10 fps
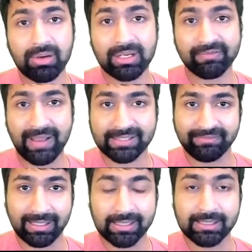in fact
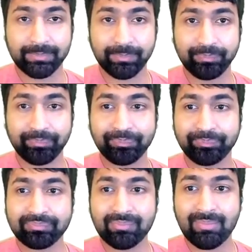valid.
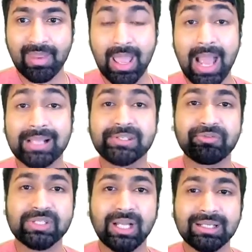As a
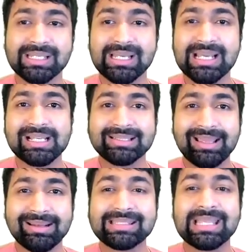result,
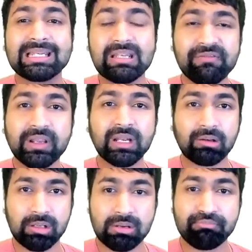Senet
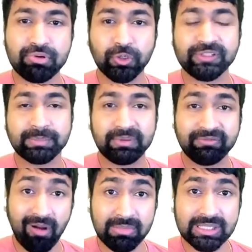significantly improves the
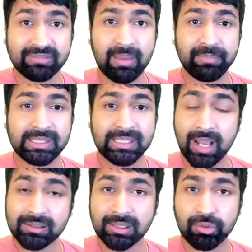performance of MPC
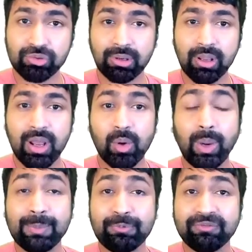execution
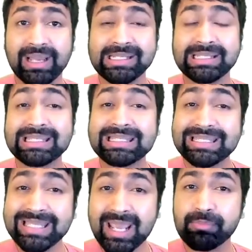while providing the
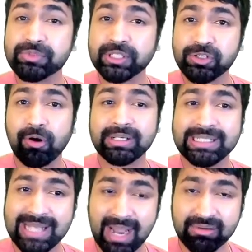same
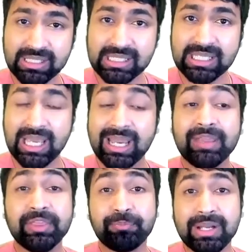security guarantees
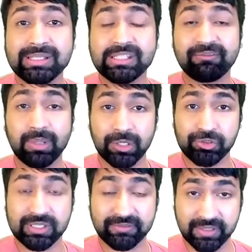in the presence of
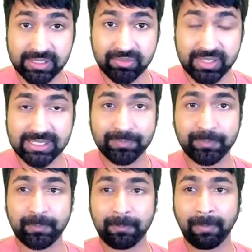malicious adversaries.
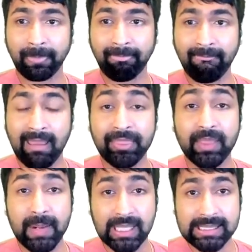
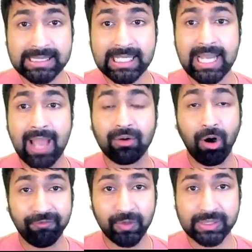The parties can now
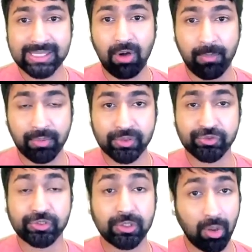offload some
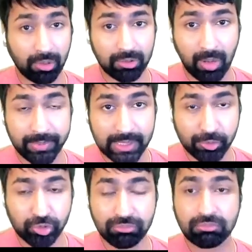operations to local
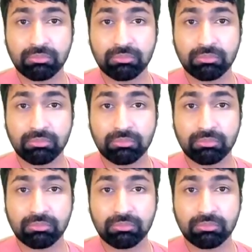computation.